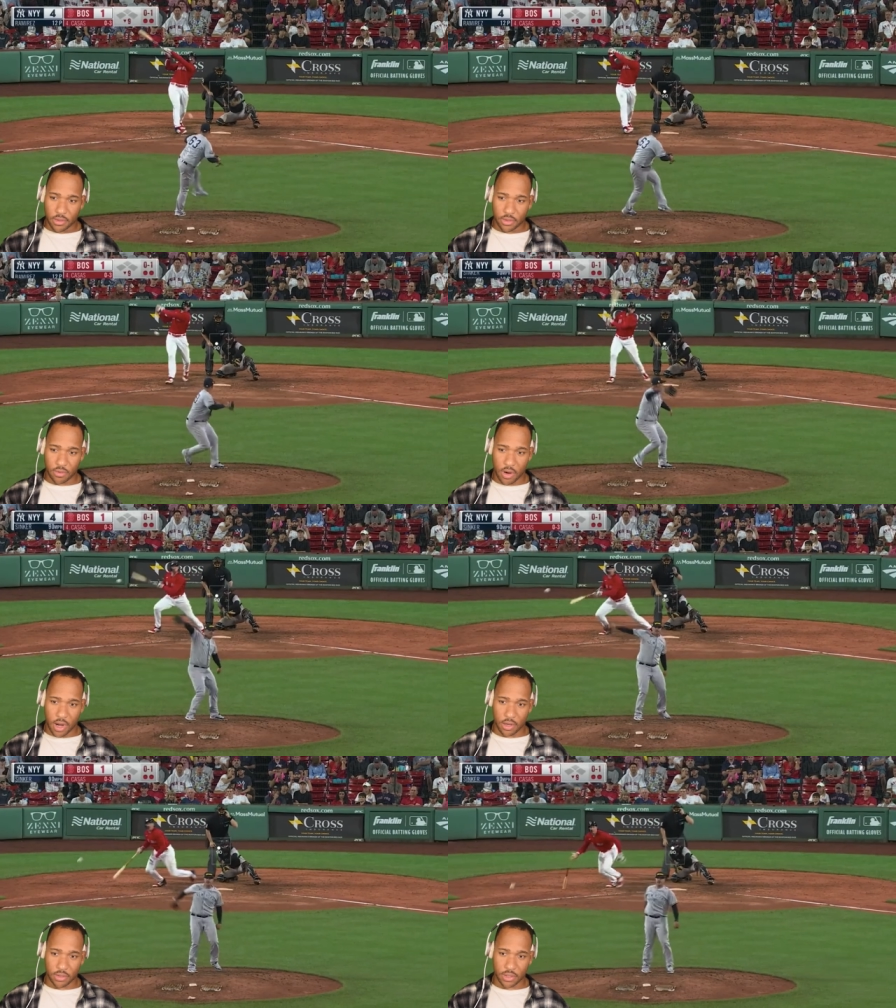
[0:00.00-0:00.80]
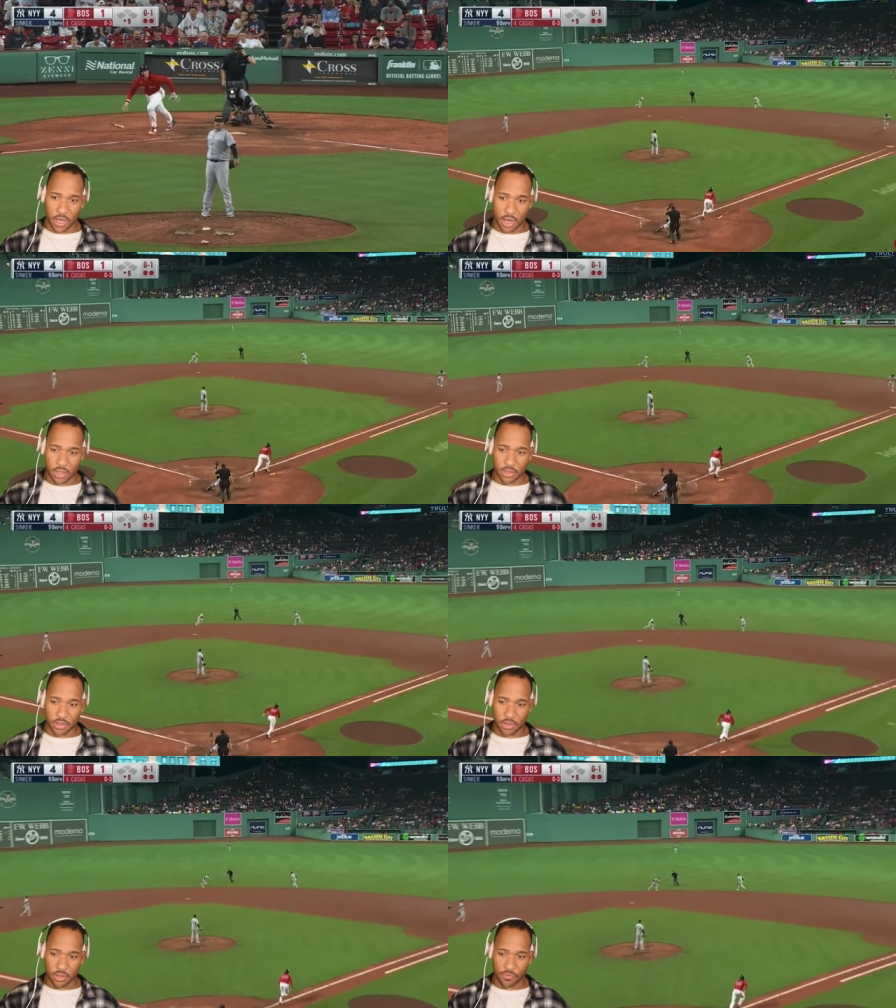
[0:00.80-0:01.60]
Two outs.
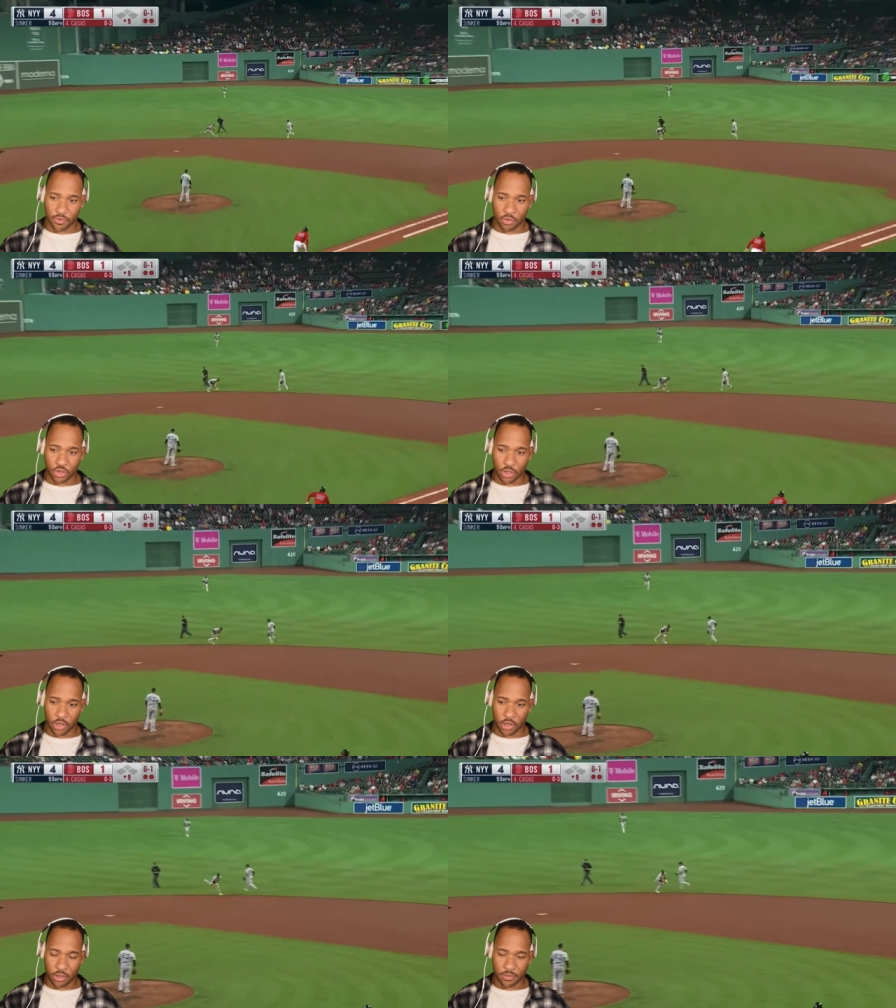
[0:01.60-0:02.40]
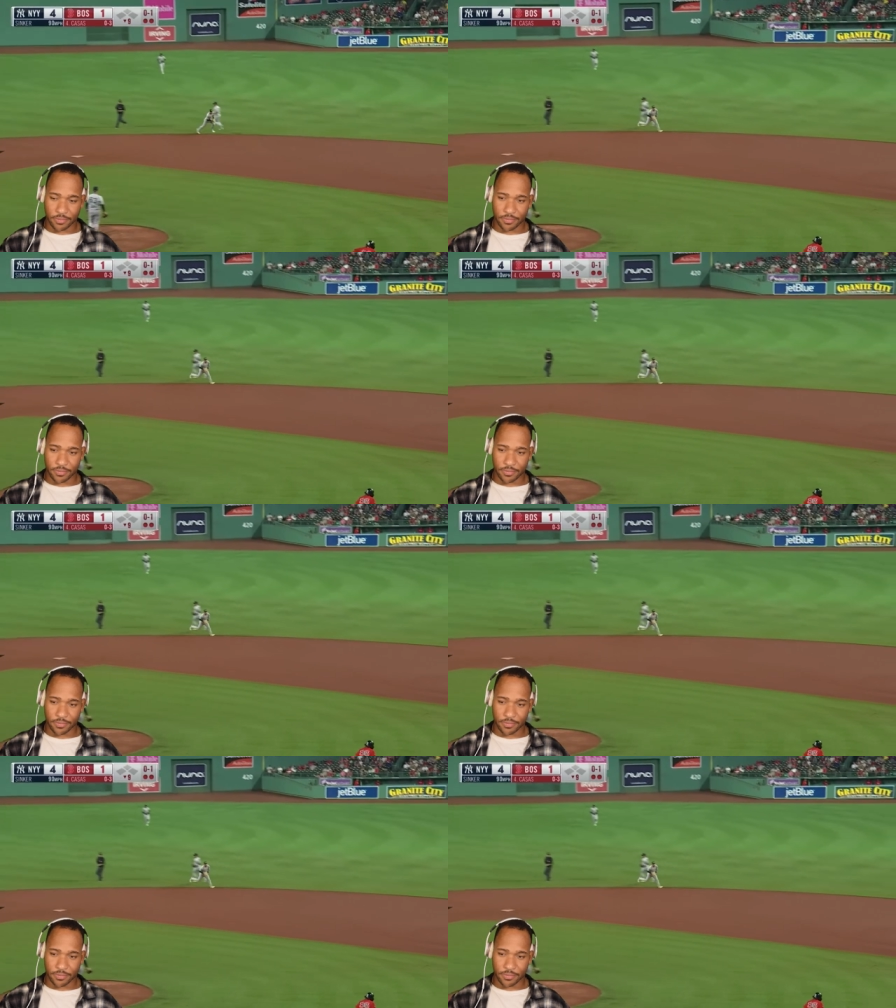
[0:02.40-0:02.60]
Casas, the future.